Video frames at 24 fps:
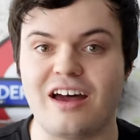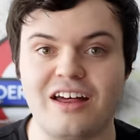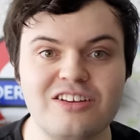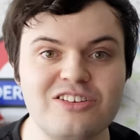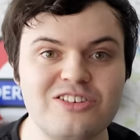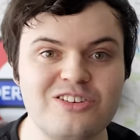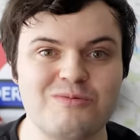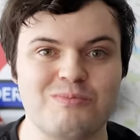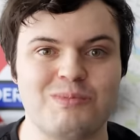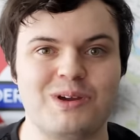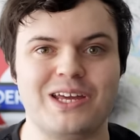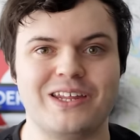
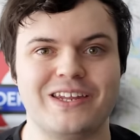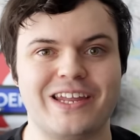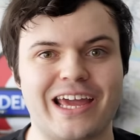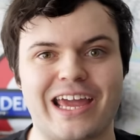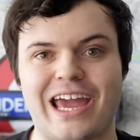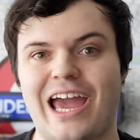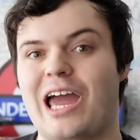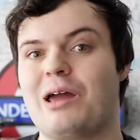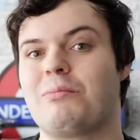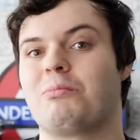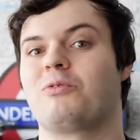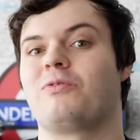doesn't mean they
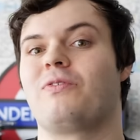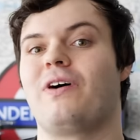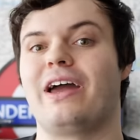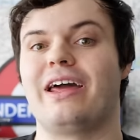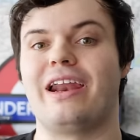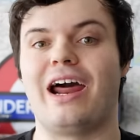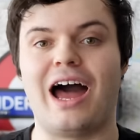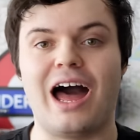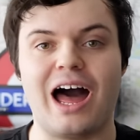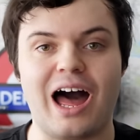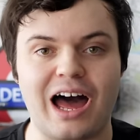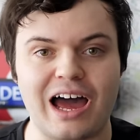can't
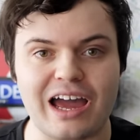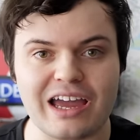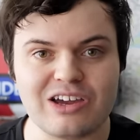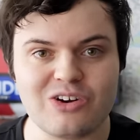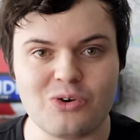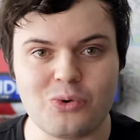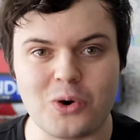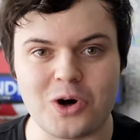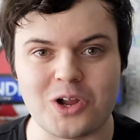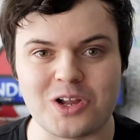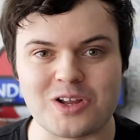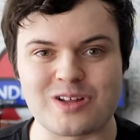provide high
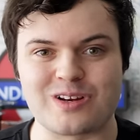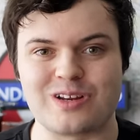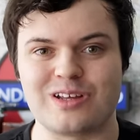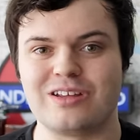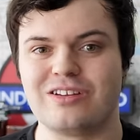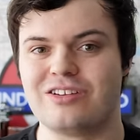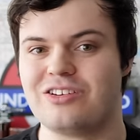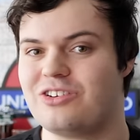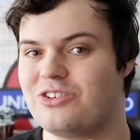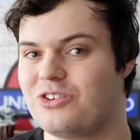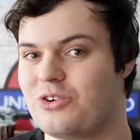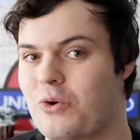
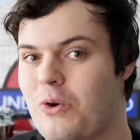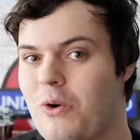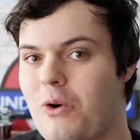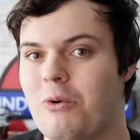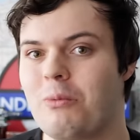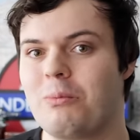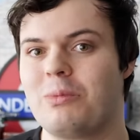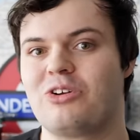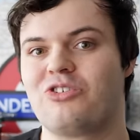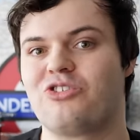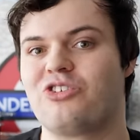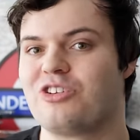quality, zero
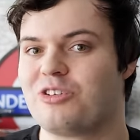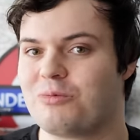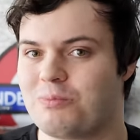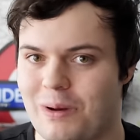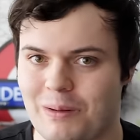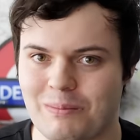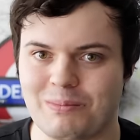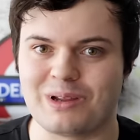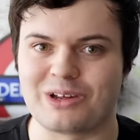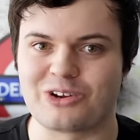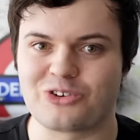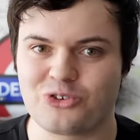emissions
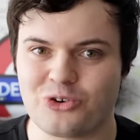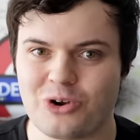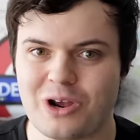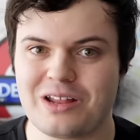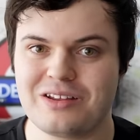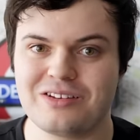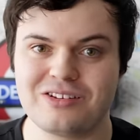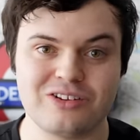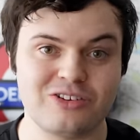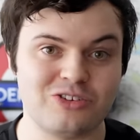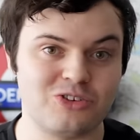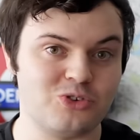public
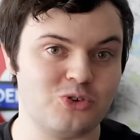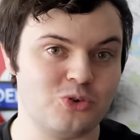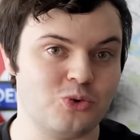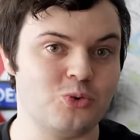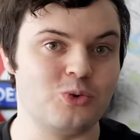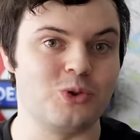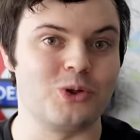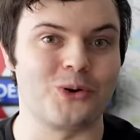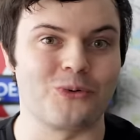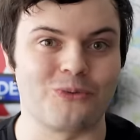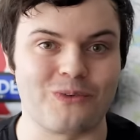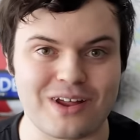transit
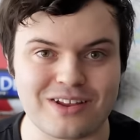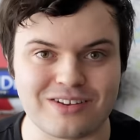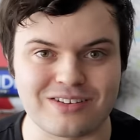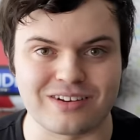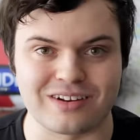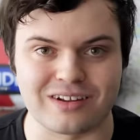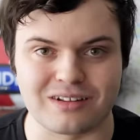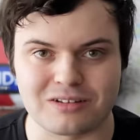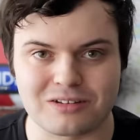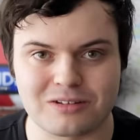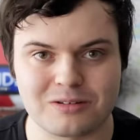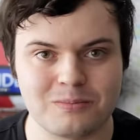to their
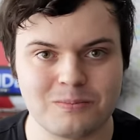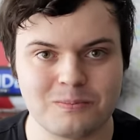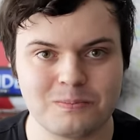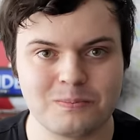residents.